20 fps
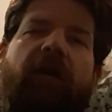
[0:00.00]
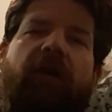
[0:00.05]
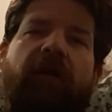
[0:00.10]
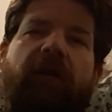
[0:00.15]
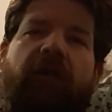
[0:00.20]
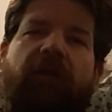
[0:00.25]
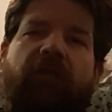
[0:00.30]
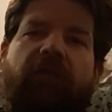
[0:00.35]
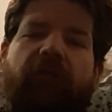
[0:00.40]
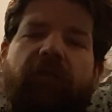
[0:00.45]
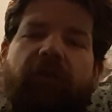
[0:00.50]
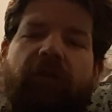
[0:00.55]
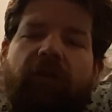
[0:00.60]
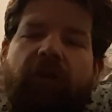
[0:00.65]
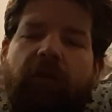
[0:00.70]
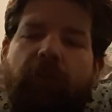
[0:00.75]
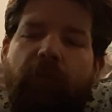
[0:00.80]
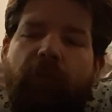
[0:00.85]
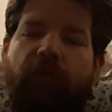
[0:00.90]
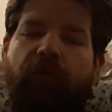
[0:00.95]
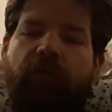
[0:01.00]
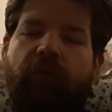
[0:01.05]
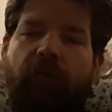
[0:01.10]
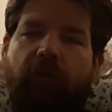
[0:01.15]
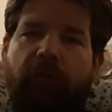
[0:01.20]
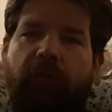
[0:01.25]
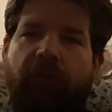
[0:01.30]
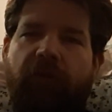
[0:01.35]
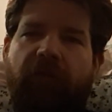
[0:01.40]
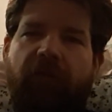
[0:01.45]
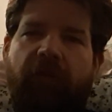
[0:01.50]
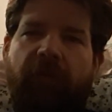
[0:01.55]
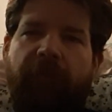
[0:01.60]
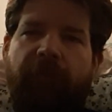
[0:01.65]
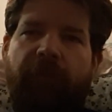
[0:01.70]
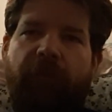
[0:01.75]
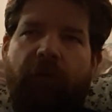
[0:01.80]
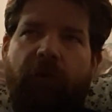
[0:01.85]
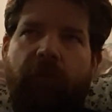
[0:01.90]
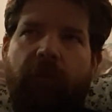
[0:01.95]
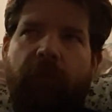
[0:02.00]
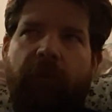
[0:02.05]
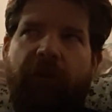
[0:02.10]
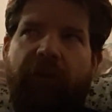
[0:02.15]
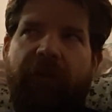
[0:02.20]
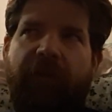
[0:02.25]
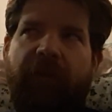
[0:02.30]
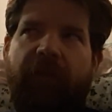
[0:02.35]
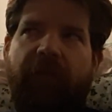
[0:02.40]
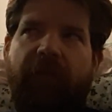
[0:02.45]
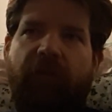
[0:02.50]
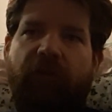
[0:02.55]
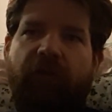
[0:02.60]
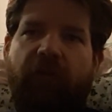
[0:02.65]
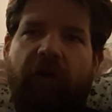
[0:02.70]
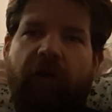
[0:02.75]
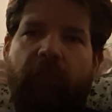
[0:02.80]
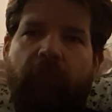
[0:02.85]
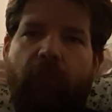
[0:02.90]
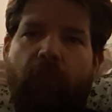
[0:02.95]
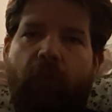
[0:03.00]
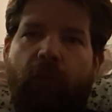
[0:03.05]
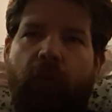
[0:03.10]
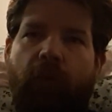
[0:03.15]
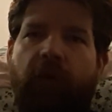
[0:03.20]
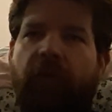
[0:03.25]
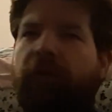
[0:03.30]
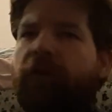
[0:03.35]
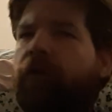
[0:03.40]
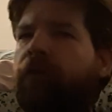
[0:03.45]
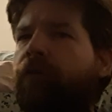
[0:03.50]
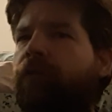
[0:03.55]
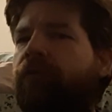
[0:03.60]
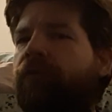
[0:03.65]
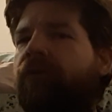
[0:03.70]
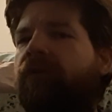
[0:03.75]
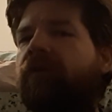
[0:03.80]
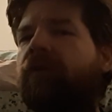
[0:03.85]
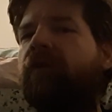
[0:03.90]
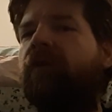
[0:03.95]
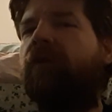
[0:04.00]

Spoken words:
It's just an emotional crutch in the film, and I think they should have more of those.